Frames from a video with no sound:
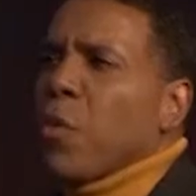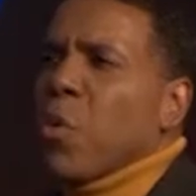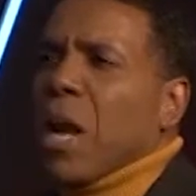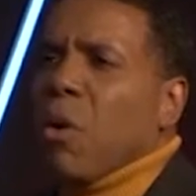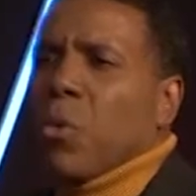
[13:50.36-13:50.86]
than
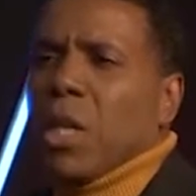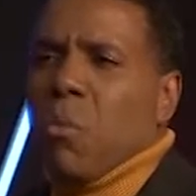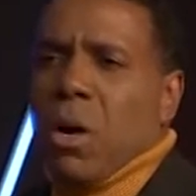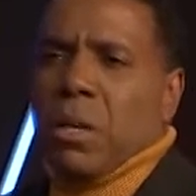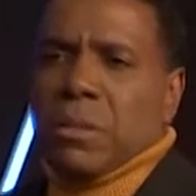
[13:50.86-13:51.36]
what I really
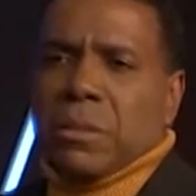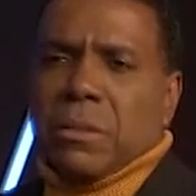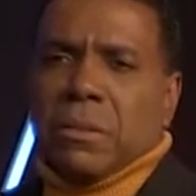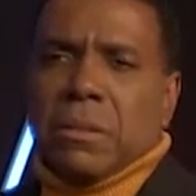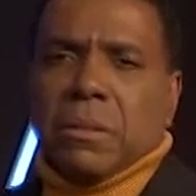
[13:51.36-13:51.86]
was.
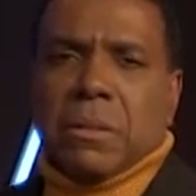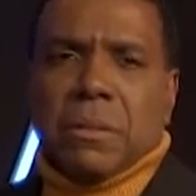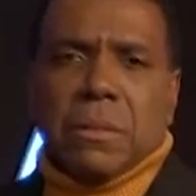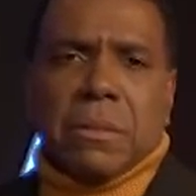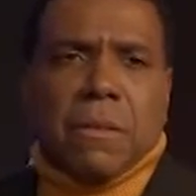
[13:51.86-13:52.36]

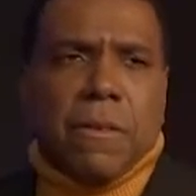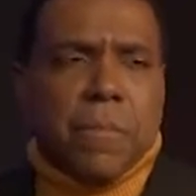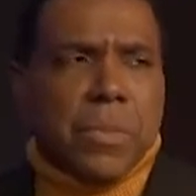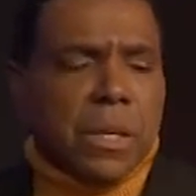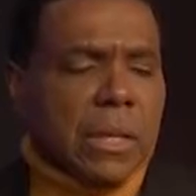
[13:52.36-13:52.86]

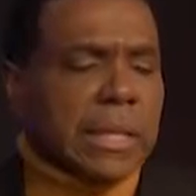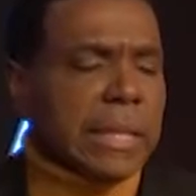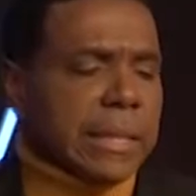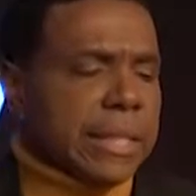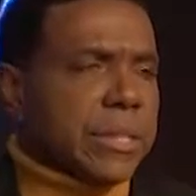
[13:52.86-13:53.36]
Look
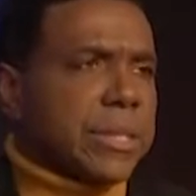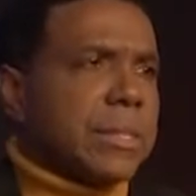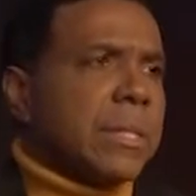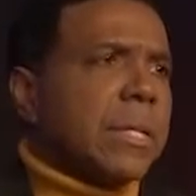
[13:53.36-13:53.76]
at this.